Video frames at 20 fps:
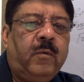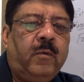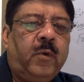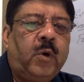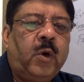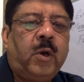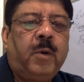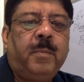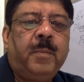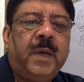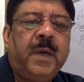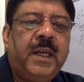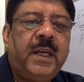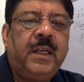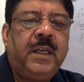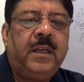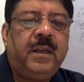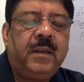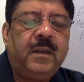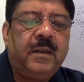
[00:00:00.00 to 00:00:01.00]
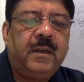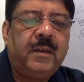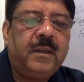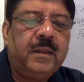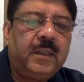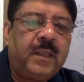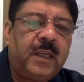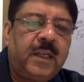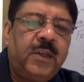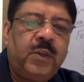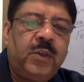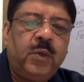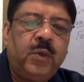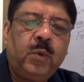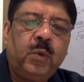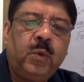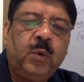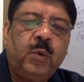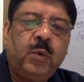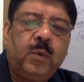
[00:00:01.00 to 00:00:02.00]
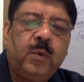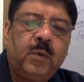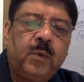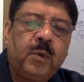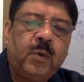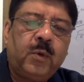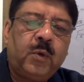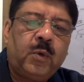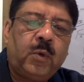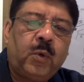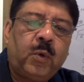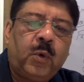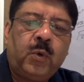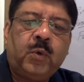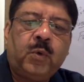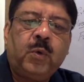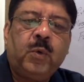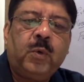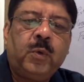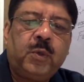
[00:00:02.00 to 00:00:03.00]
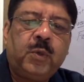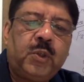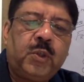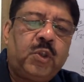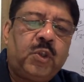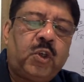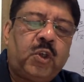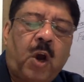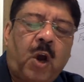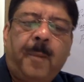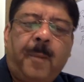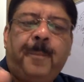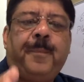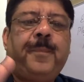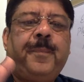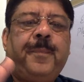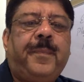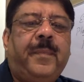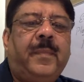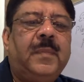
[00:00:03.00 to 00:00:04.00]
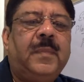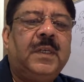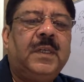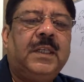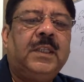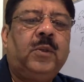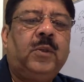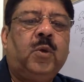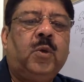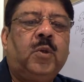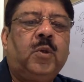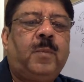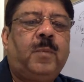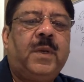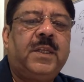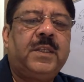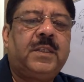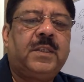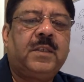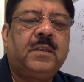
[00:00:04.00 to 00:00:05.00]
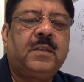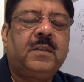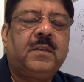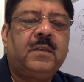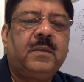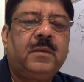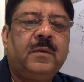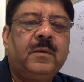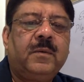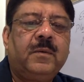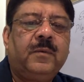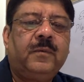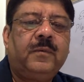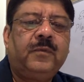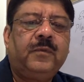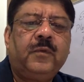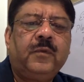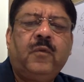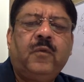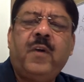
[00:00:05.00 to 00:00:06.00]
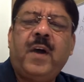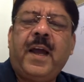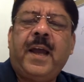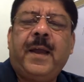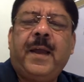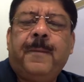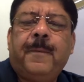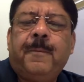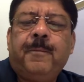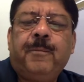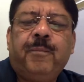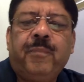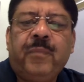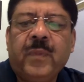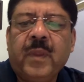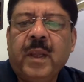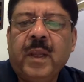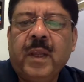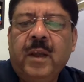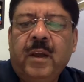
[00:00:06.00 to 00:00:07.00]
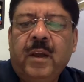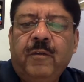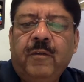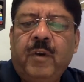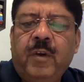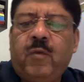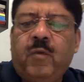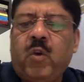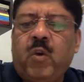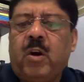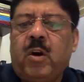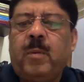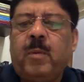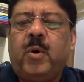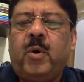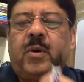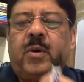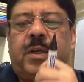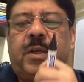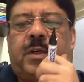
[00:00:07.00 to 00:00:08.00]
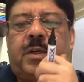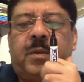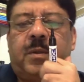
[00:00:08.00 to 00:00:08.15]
good money, then you go to shop in those places. Why? We've talked about it.